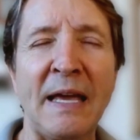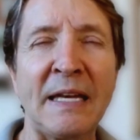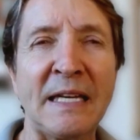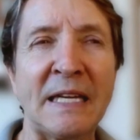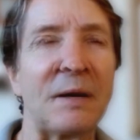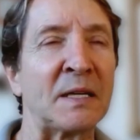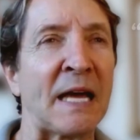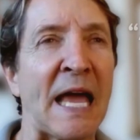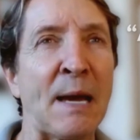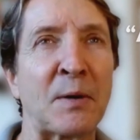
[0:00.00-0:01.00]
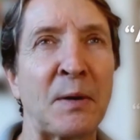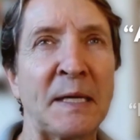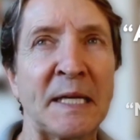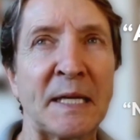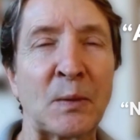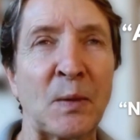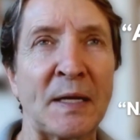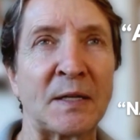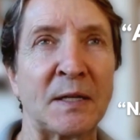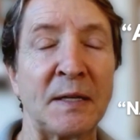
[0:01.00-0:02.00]
Indian went to Amerindian,
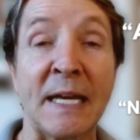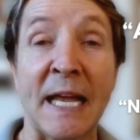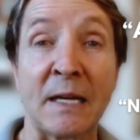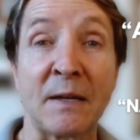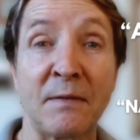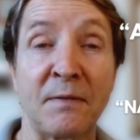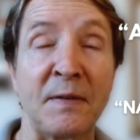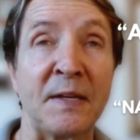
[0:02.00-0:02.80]
went to Native,